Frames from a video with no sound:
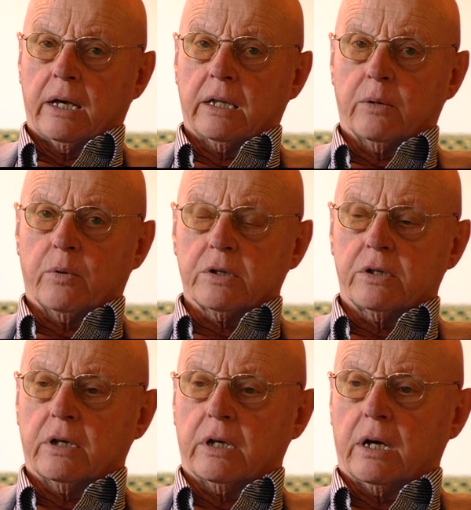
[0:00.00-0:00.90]
There was
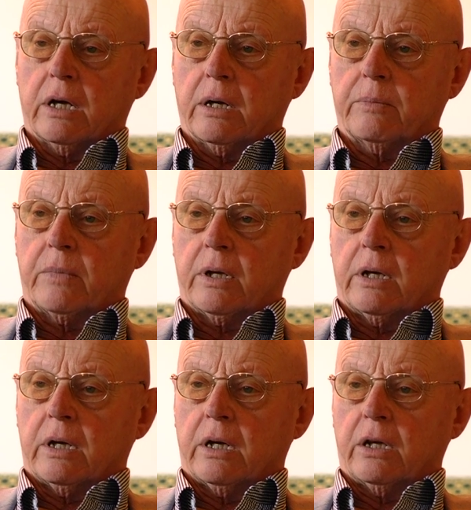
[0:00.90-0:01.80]
the
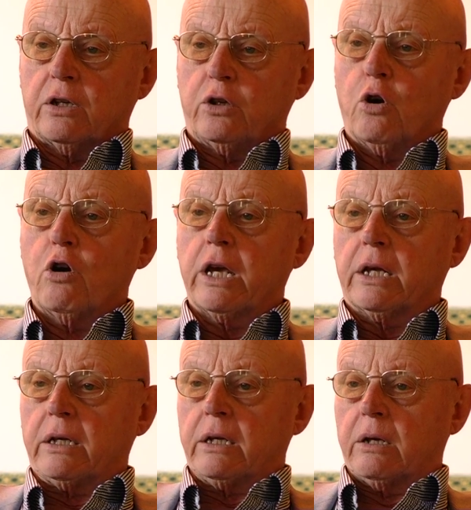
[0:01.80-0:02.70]

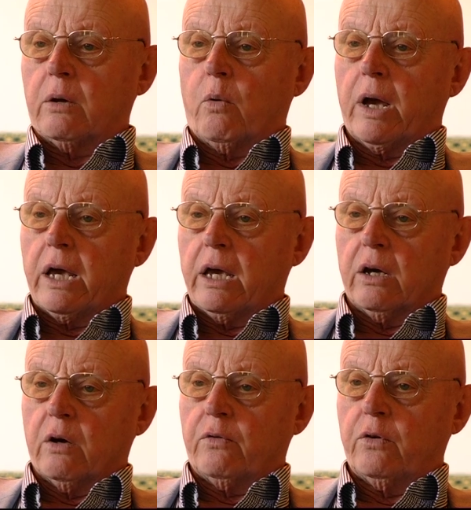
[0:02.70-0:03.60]
Jungian way
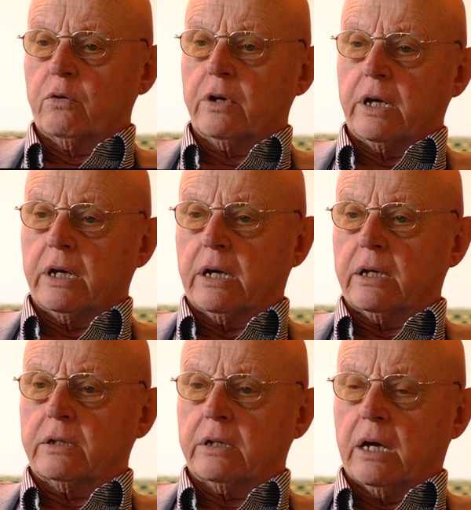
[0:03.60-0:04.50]
of looking
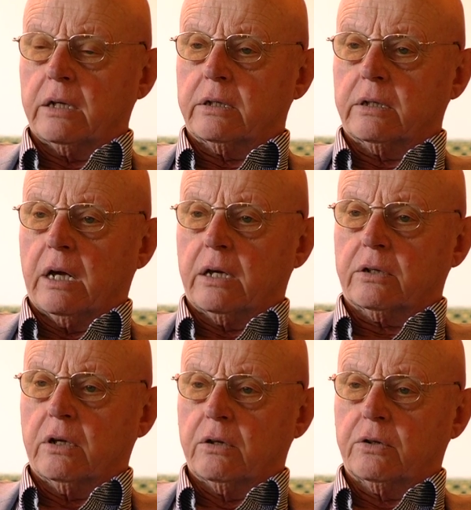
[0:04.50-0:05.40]
at
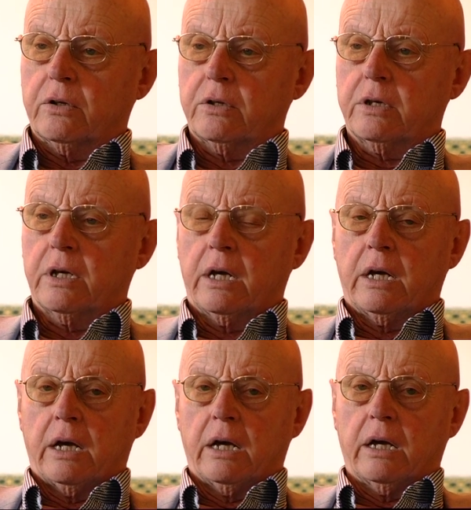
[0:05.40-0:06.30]
cultures.
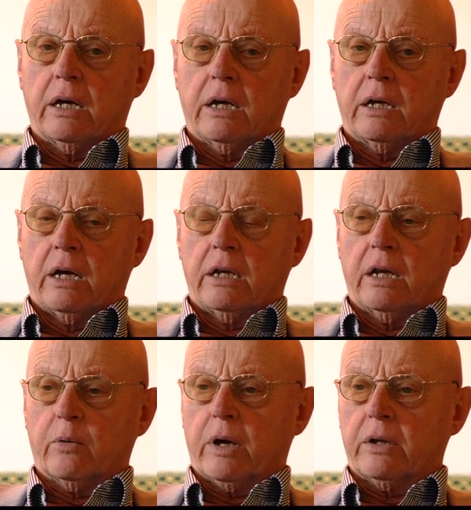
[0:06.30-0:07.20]

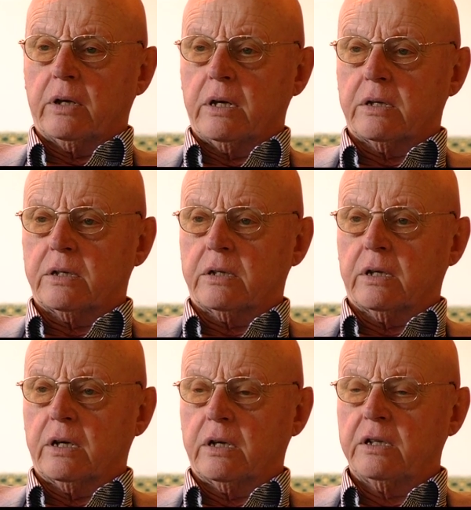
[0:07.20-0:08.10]
There were these
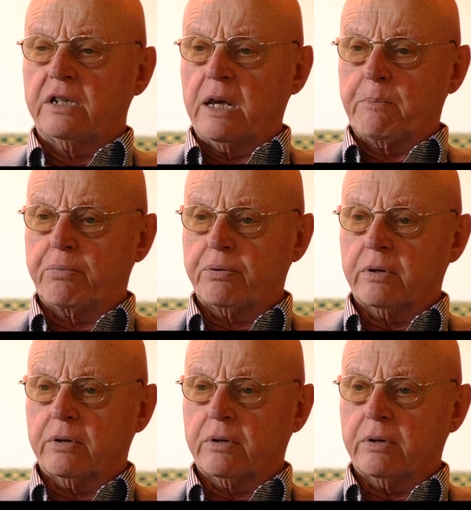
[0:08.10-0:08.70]
deep